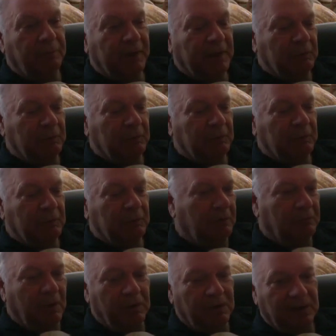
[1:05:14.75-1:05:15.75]
but it was the
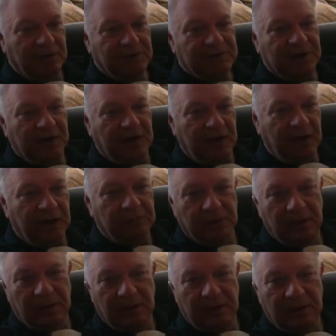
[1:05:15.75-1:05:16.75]
Herodian Sanhedrin.
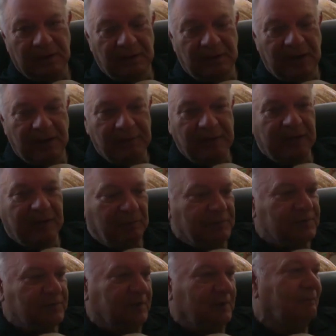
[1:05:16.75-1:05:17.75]
I mean, it was
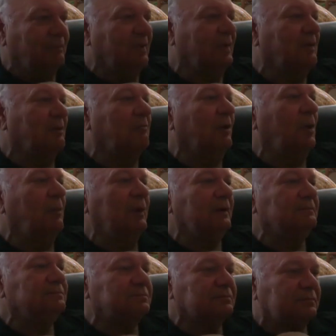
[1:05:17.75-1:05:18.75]
the the Roman
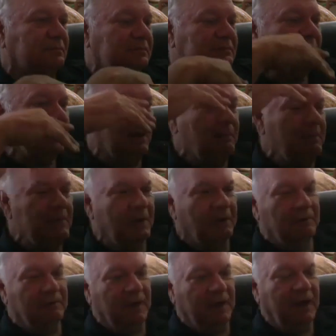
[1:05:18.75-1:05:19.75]
I mean, the,
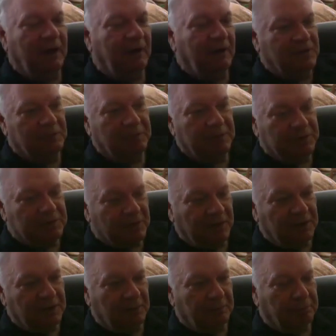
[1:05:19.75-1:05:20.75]
the Herods have been
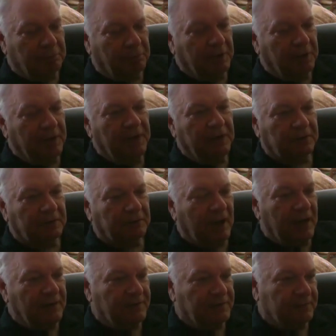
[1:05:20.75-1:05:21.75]
trying to breed a
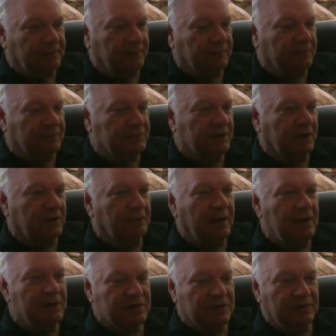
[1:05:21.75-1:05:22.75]
Christ for
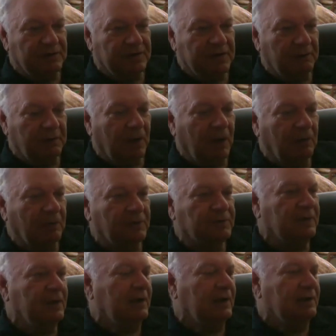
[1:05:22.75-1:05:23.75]
generations. They would
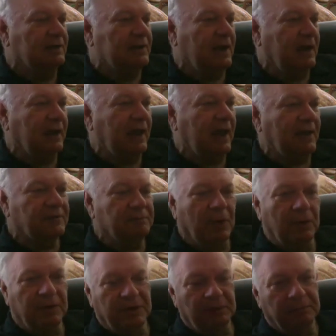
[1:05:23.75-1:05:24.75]
always take
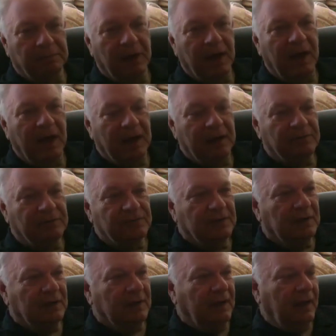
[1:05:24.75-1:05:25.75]
Hasmonean brides
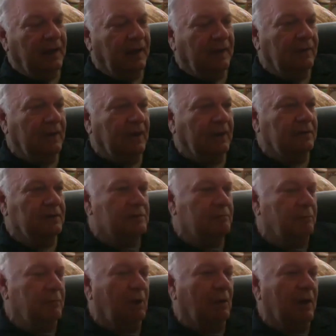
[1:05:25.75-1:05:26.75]
and then,
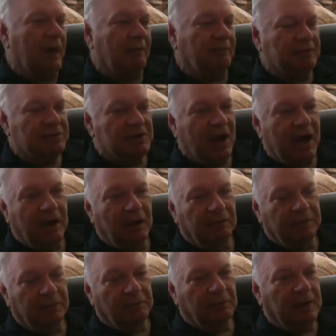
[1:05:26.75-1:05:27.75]
you know, have a
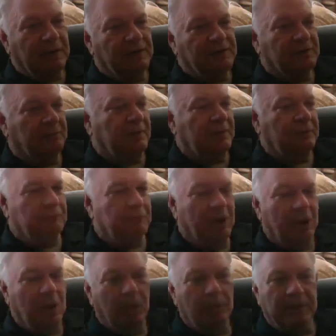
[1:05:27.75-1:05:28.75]
child and raise them in
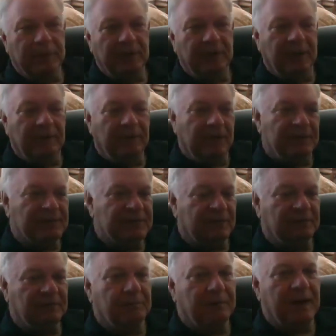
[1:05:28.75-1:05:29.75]
Rome and, and then
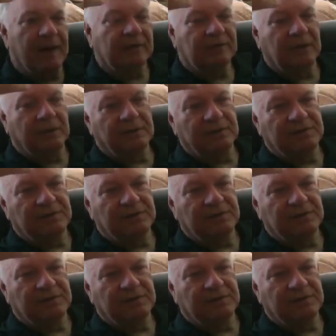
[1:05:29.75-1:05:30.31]
send them back there